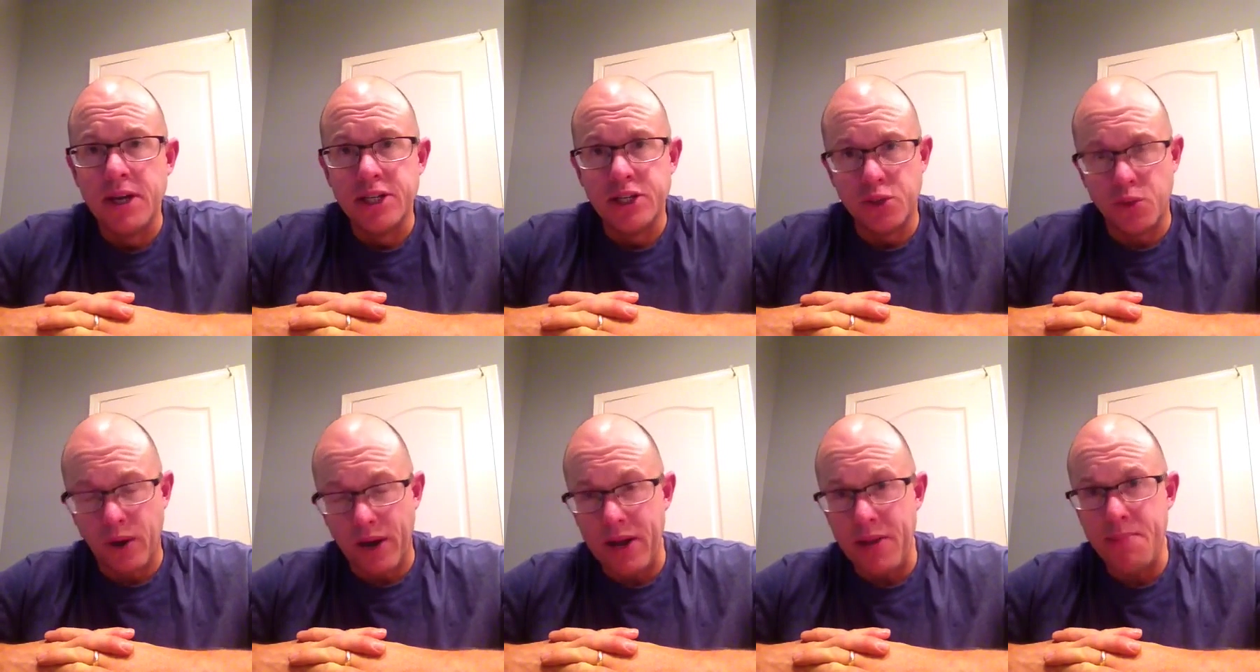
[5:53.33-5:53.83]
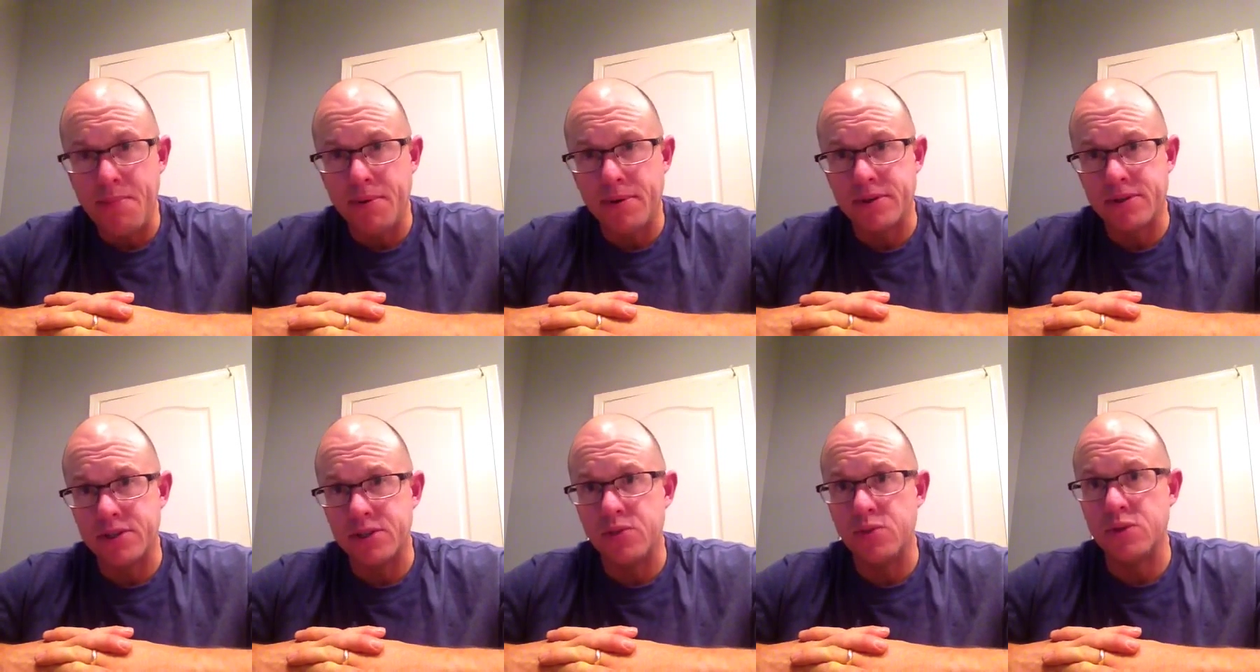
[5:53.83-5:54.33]
to any
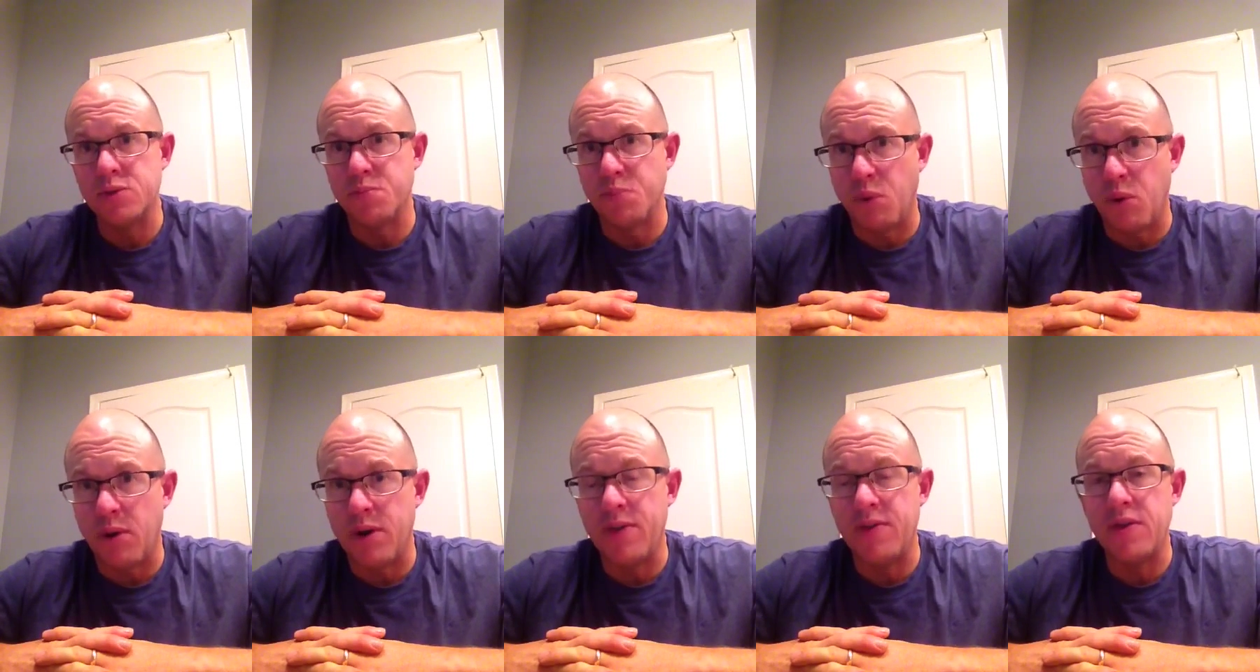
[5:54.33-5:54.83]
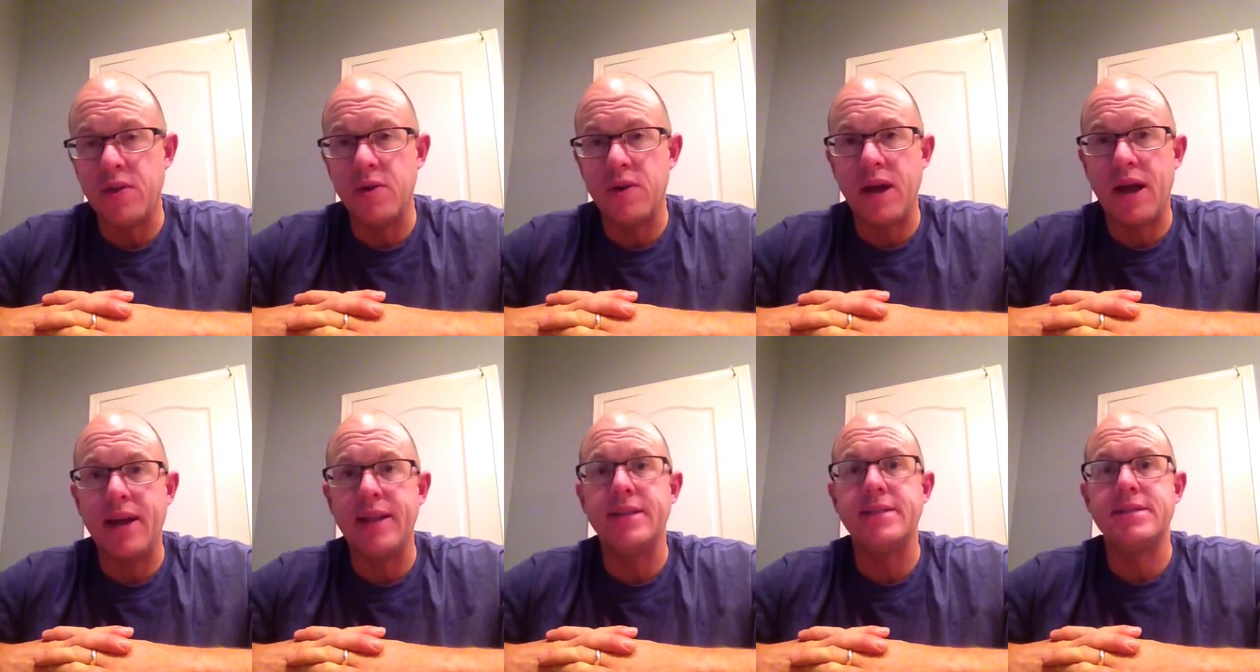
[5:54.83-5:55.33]
person who is born in the
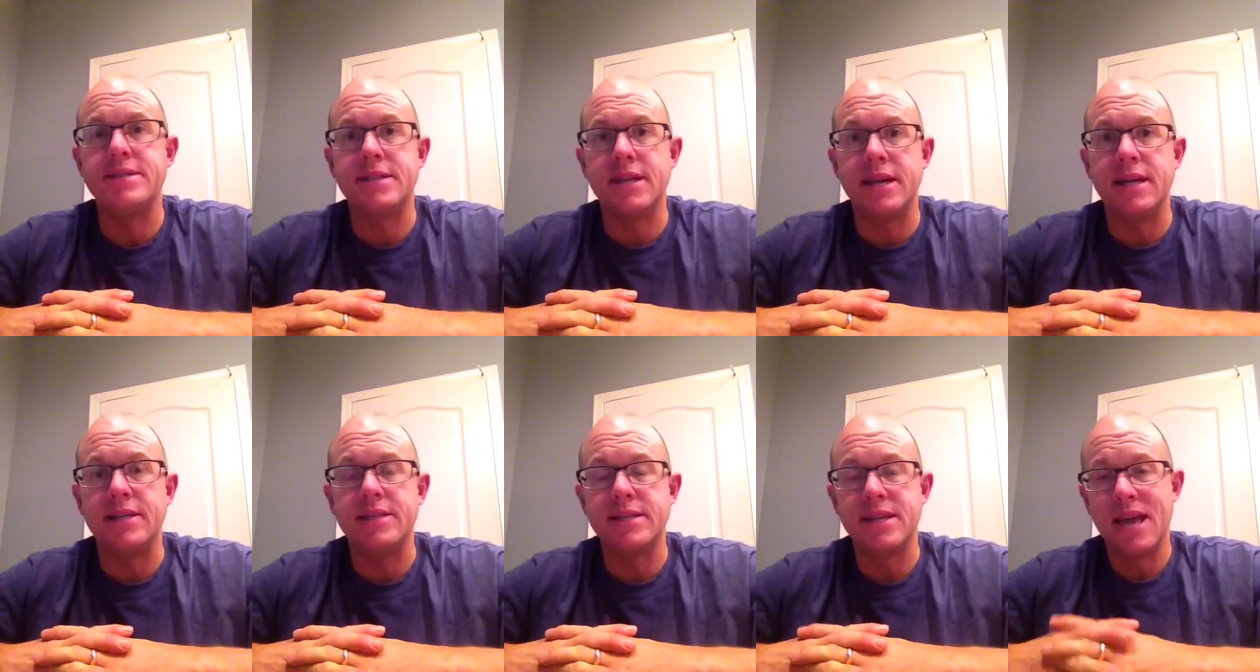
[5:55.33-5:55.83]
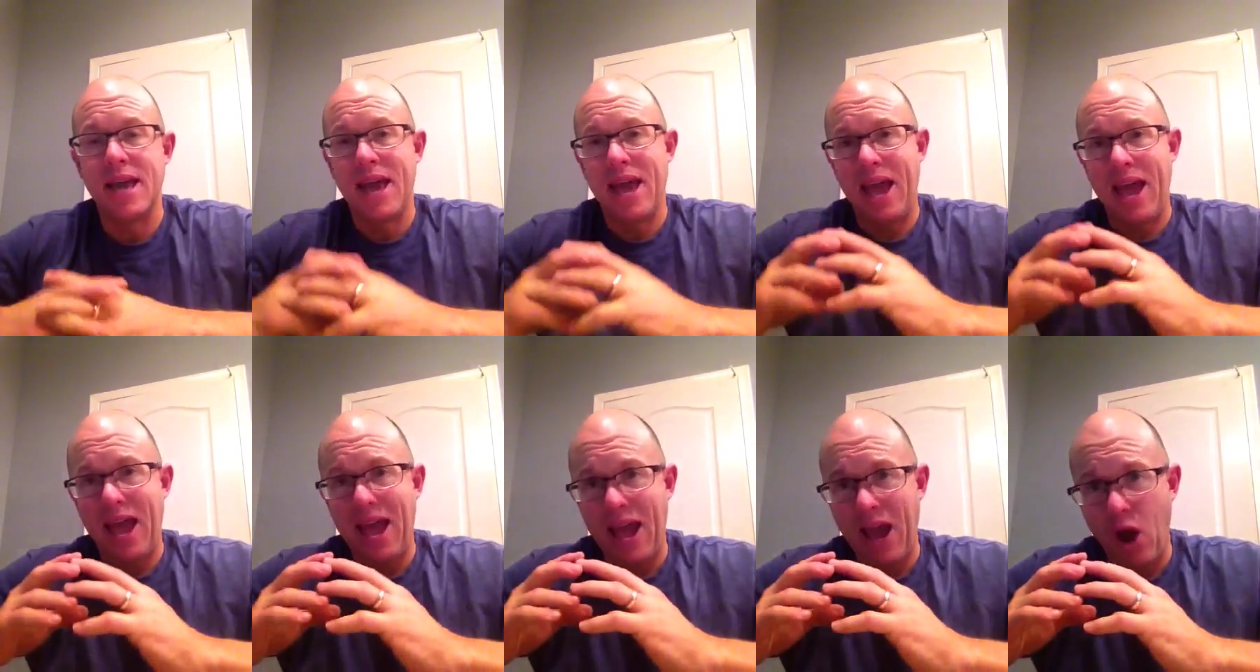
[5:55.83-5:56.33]
United States
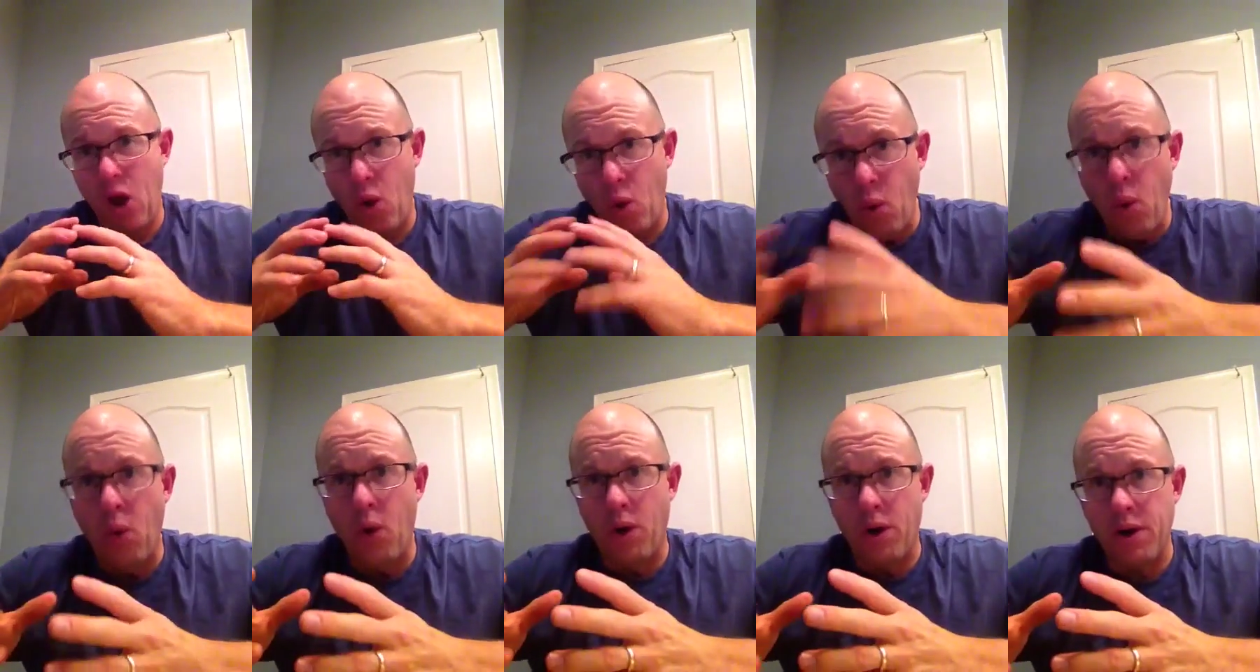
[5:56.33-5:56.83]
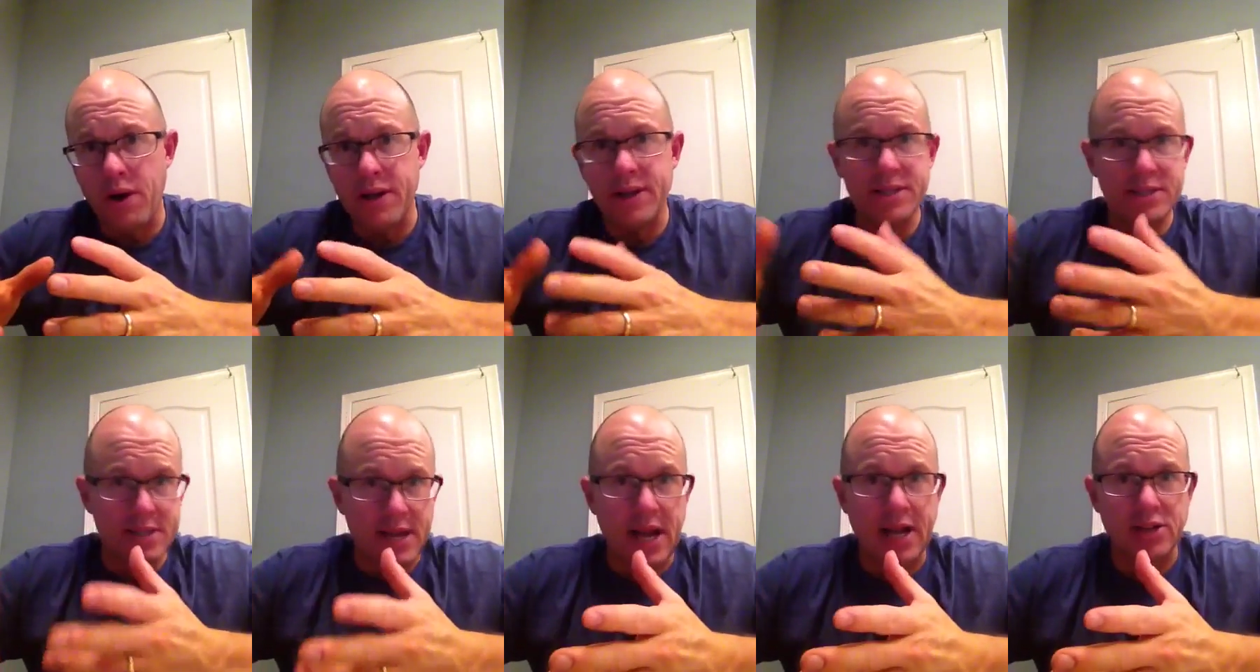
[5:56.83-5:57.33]
or
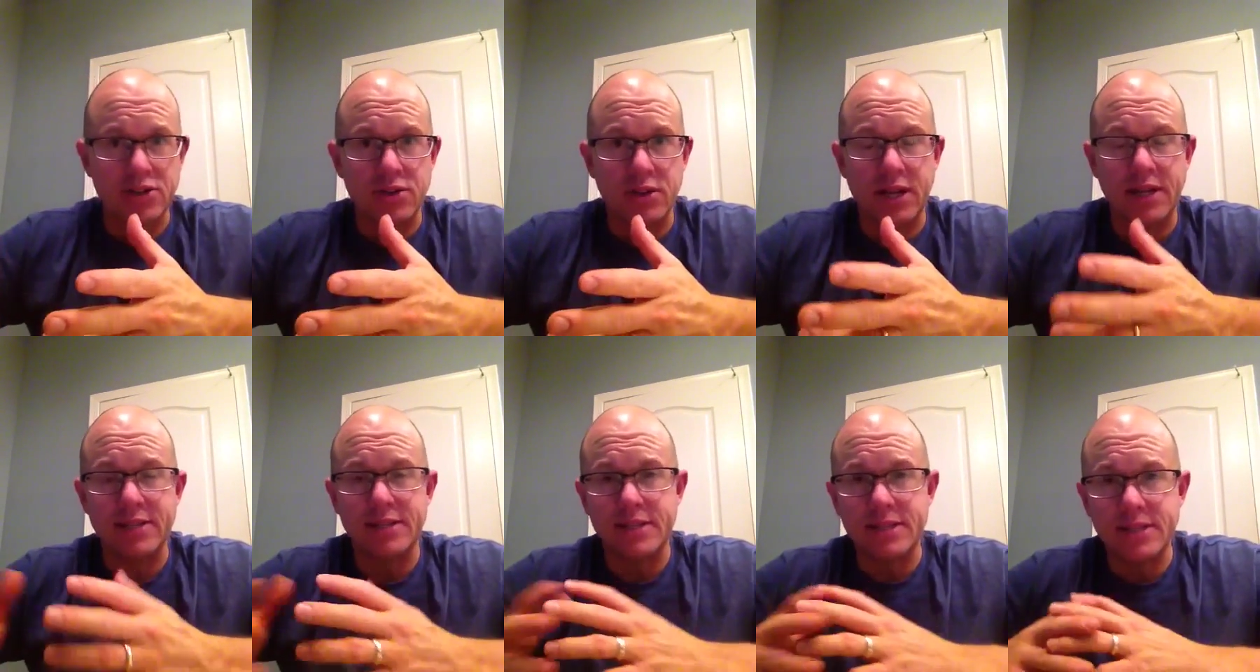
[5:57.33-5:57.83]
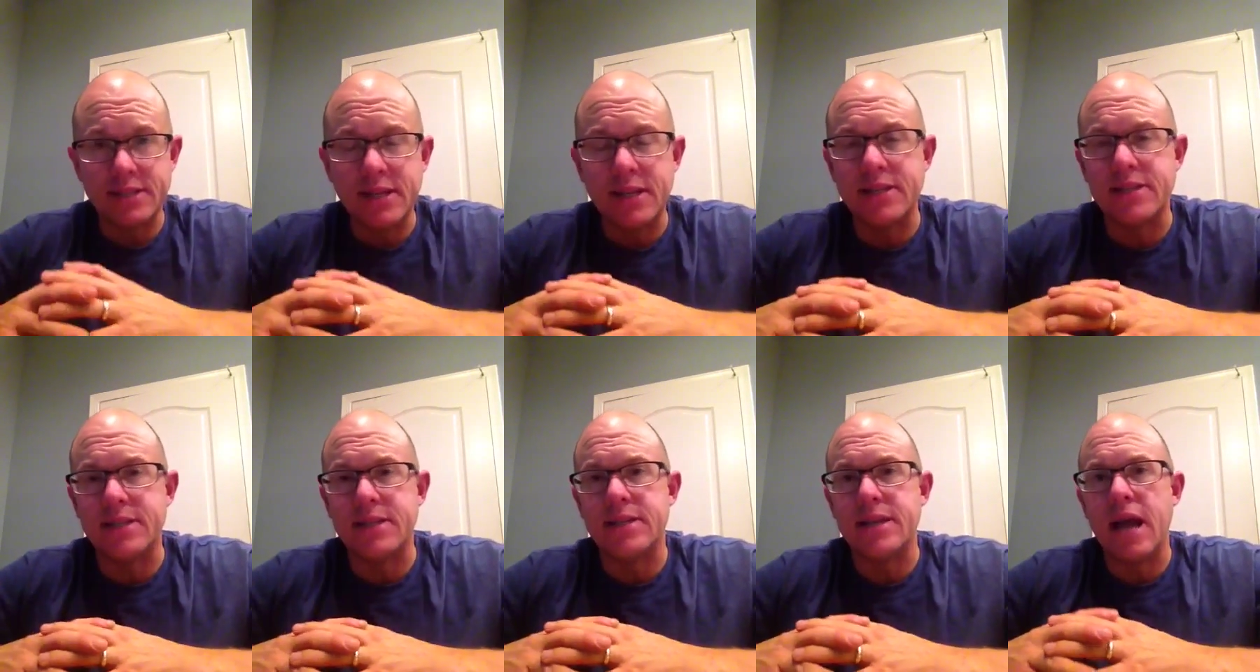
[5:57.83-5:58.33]
is naturalized a
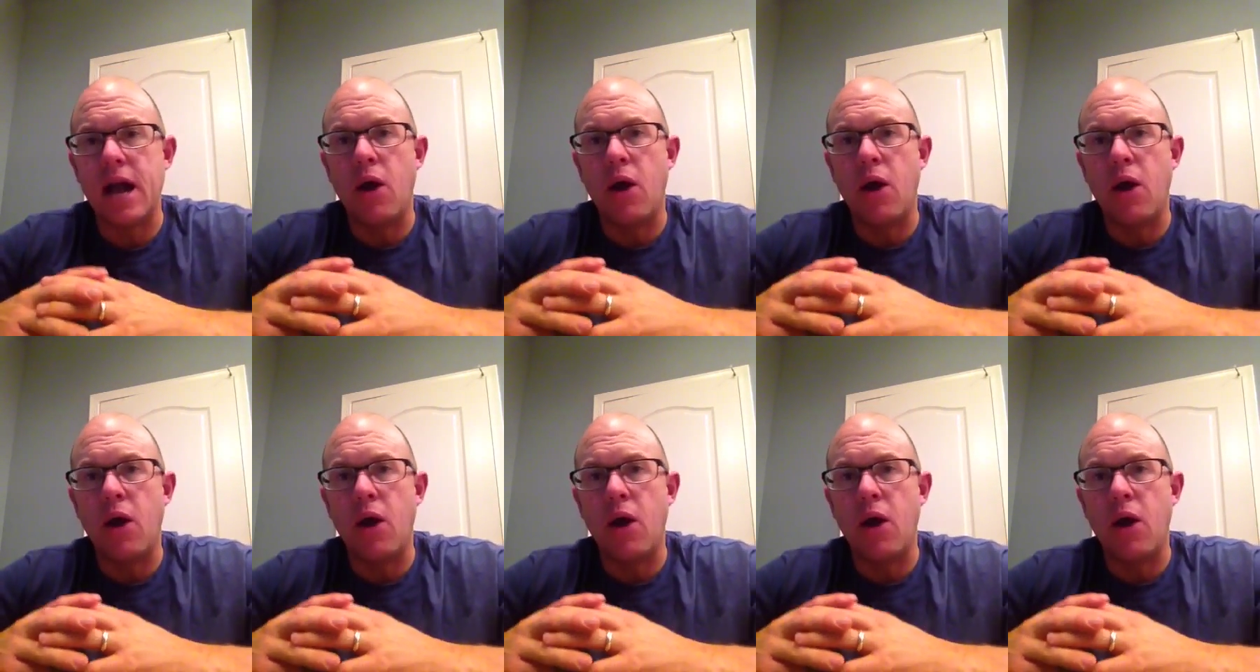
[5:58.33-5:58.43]
citizen.